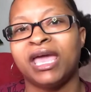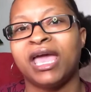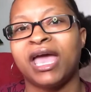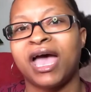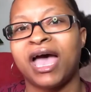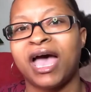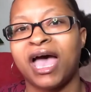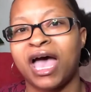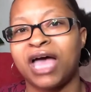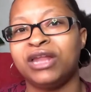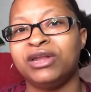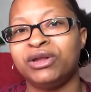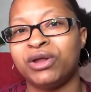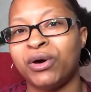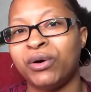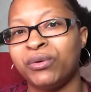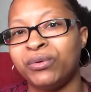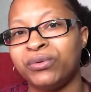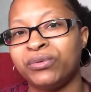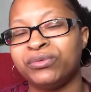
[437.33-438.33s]
I
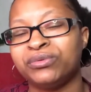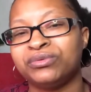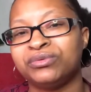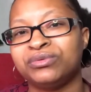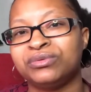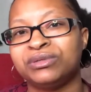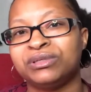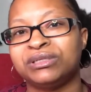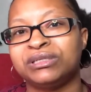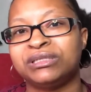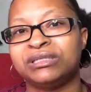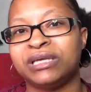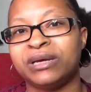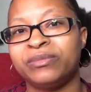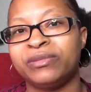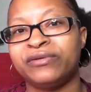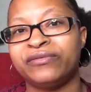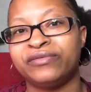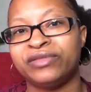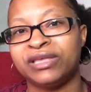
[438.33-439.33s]
know some
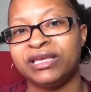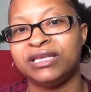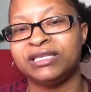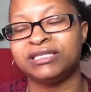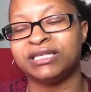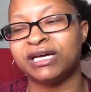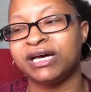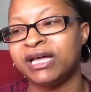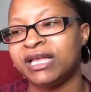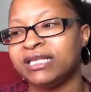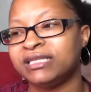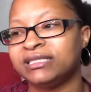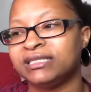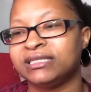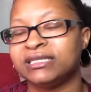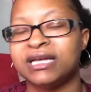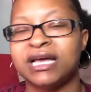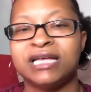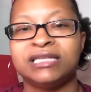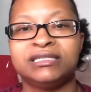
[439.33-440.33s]
of these aunts and
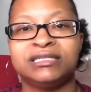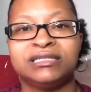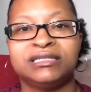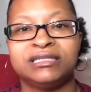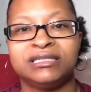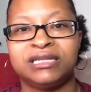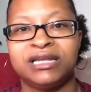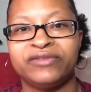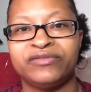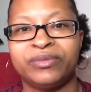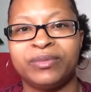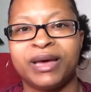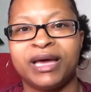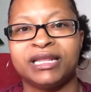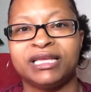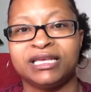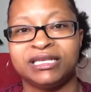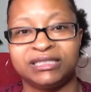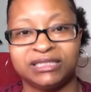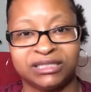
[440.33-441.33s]
cousins and everybody
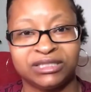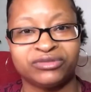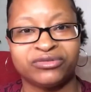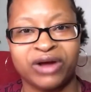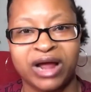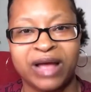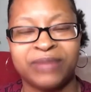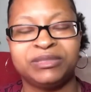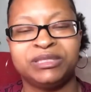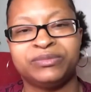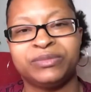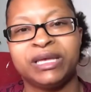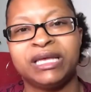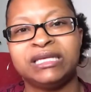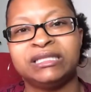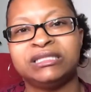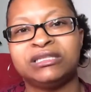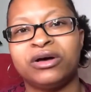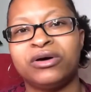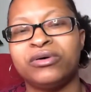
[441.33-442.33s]
is subscribed to me.
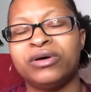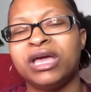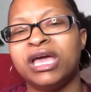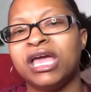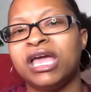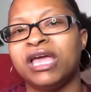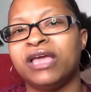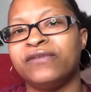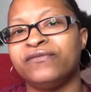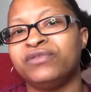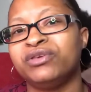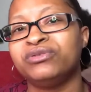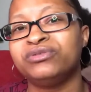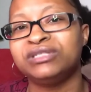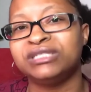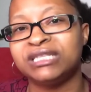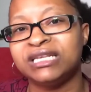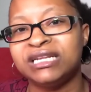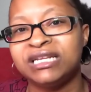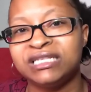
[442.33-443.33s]
So if you
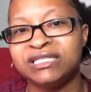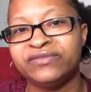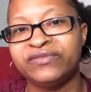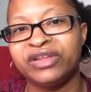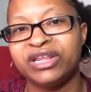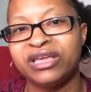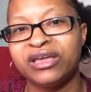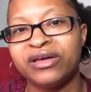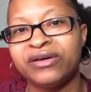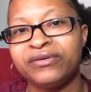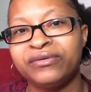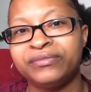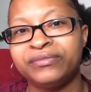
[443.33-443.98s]
see this video,